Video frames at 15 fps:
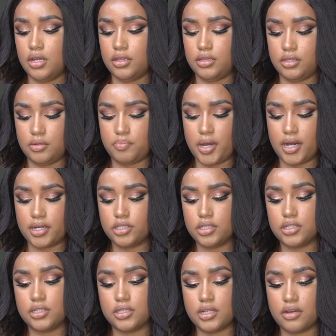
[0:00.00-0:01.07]
The packaging
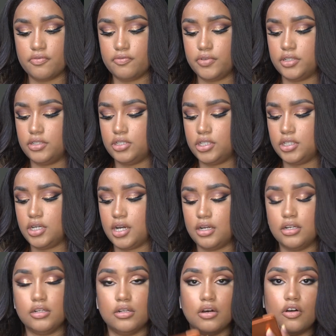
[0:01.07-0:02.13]
is not flingy.
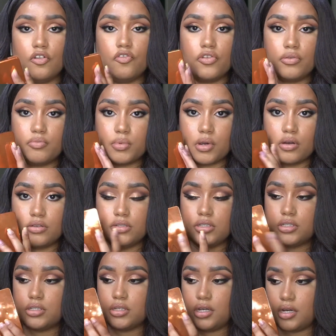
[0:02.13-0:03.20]
I love the
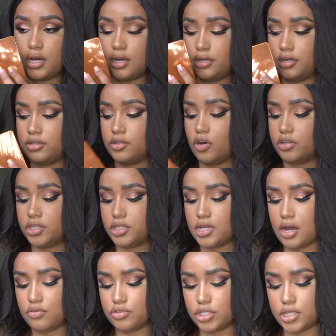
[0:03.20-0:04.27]
bronze and on the
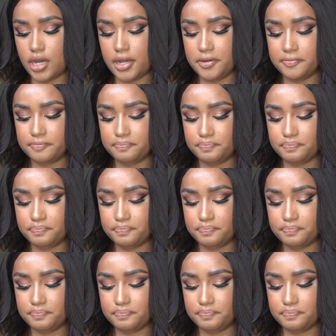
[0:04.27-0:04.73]
outside.